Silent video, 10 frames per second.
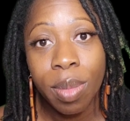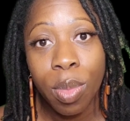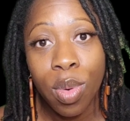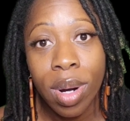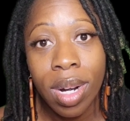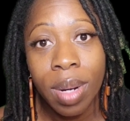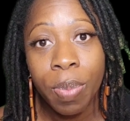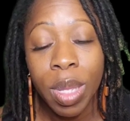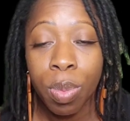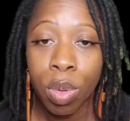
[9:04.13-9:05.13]
some more
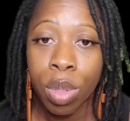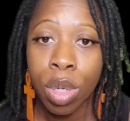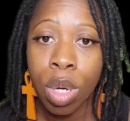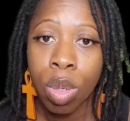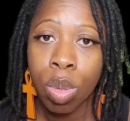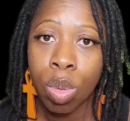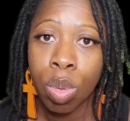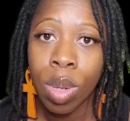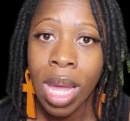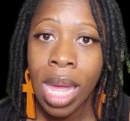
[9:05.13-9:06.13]
people
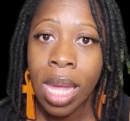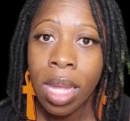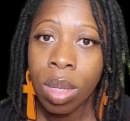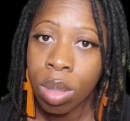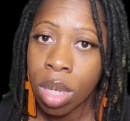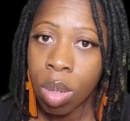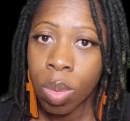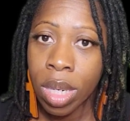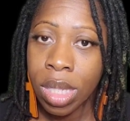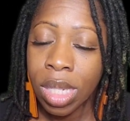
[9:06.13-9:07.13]
who
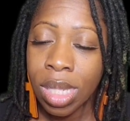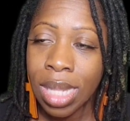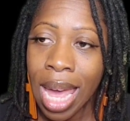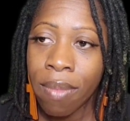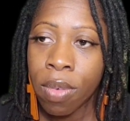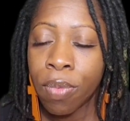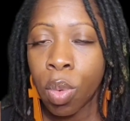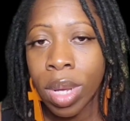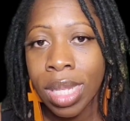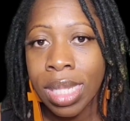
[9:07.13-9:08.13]
want to just have a
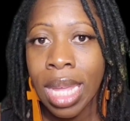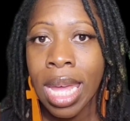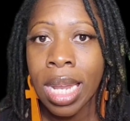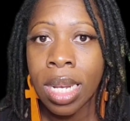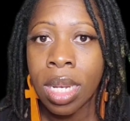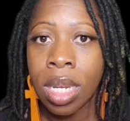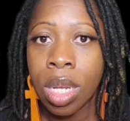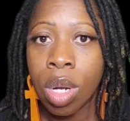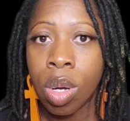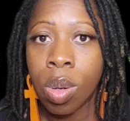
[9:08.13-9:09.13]
voice, and
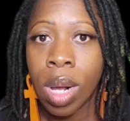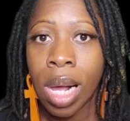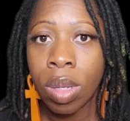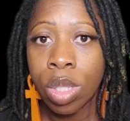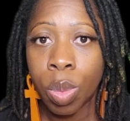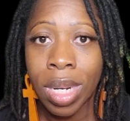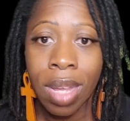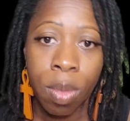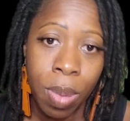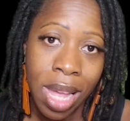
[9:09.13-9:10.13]
I also want to
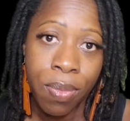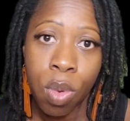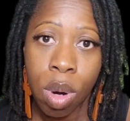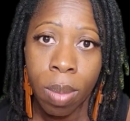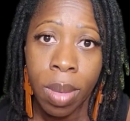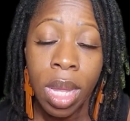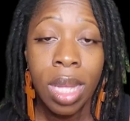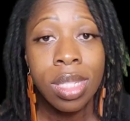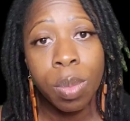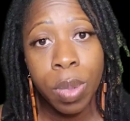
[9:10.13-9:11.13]
give a platform
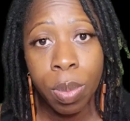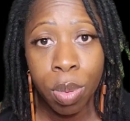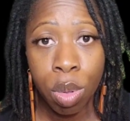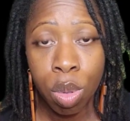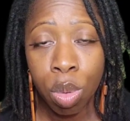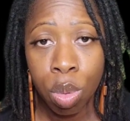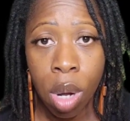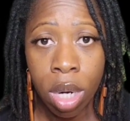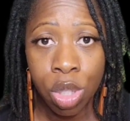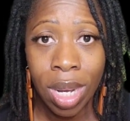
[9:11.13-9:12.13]
to people who
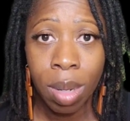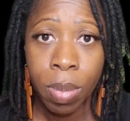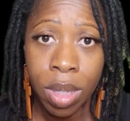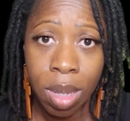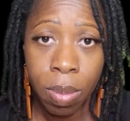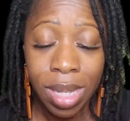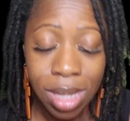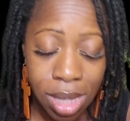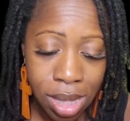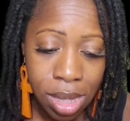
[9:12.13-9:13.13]
are trying to build their
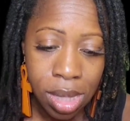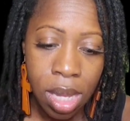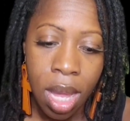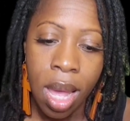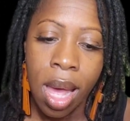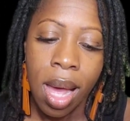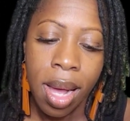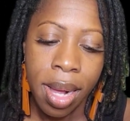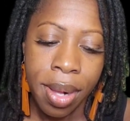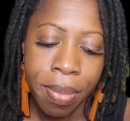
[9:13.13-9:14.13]
business,
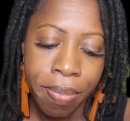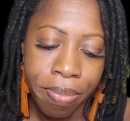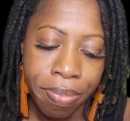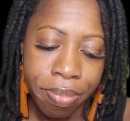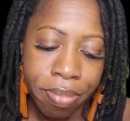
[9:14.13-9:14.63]
and